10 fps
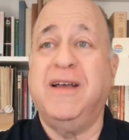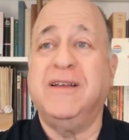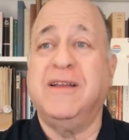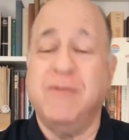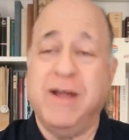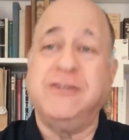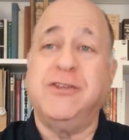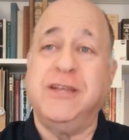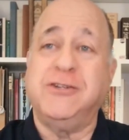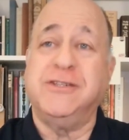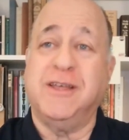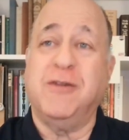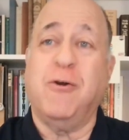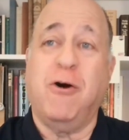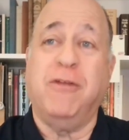congratulations
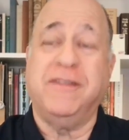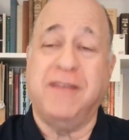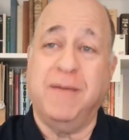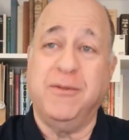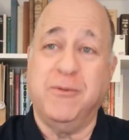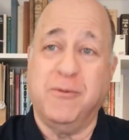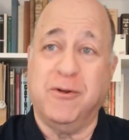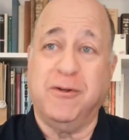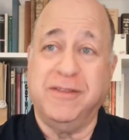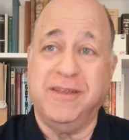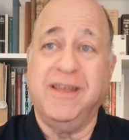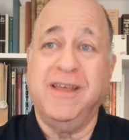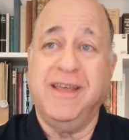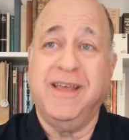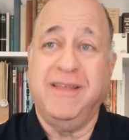on all the time in the world
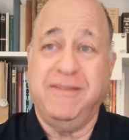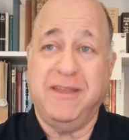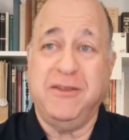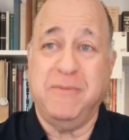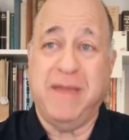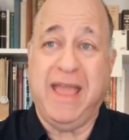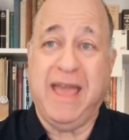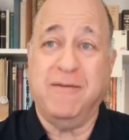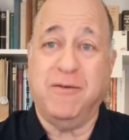that you may have.